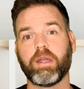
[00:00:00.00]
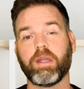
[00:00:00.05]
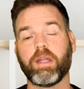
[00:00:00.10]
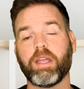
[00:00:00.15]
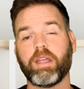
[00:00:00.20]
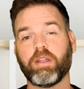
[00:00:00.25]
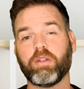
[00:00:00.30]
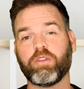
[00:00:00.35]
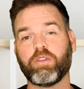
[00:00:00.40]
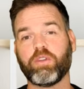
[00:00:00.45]

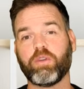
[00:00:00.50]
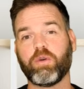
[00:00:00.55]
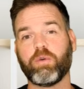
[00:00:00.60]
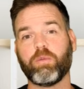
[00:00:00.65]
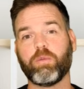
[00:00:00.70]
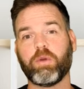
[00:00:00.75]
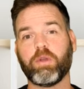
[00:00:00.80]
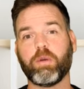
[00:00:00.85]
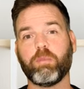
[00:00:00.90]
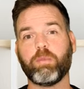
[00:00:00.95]
in
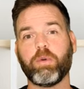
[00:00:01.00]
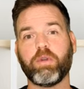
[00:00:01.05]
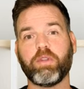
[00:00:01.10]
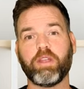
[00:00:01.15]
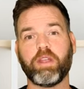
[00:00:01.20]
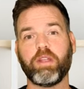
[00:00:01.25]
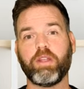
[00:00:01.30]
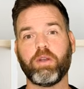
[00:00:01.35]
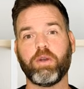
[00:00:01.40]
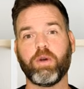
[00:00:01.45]
tune with a
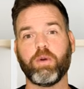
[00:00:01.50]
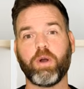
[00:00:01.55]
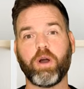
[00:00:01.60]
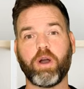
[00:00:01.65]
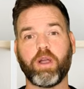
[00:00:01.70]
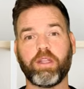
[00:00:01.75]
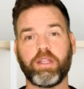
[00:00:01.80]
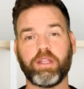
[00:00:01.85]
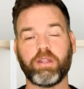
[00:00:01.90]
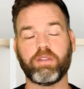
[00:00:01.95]
particular
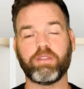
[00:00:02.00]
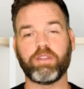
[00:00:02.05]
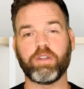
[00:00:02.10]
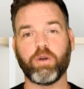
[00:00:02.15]
audience,